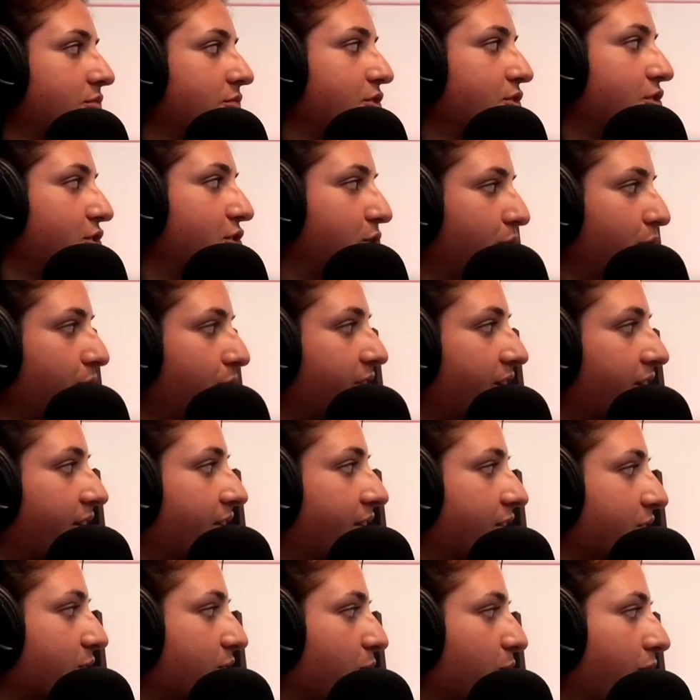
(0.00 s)
Two
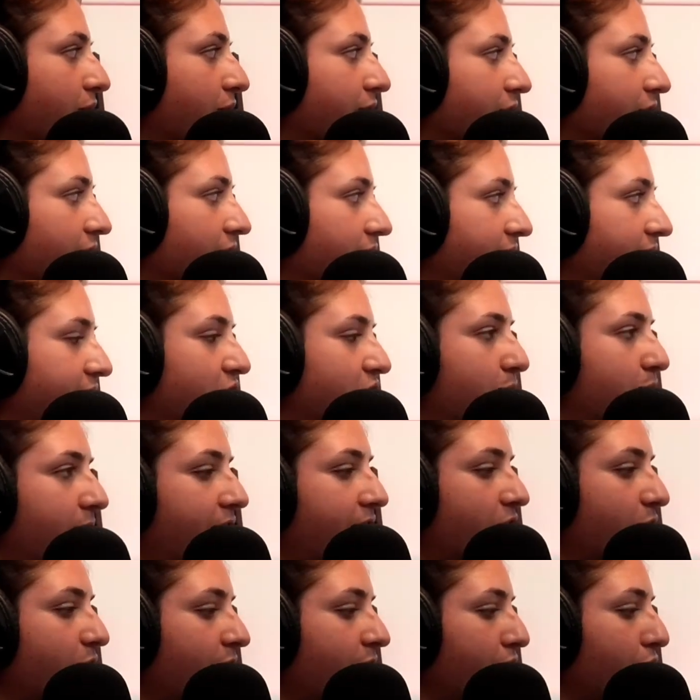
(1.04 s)
lieutenants, for each
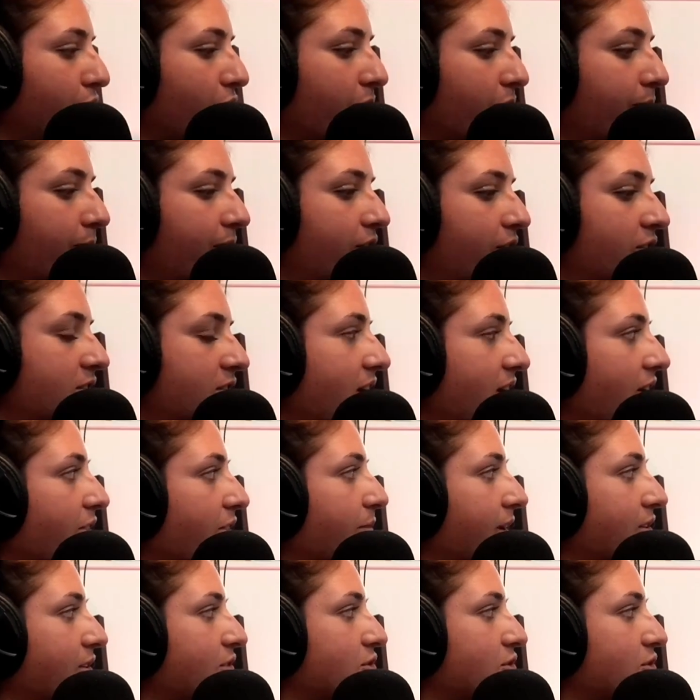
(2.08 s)
beach. We have North Beach and South Beach.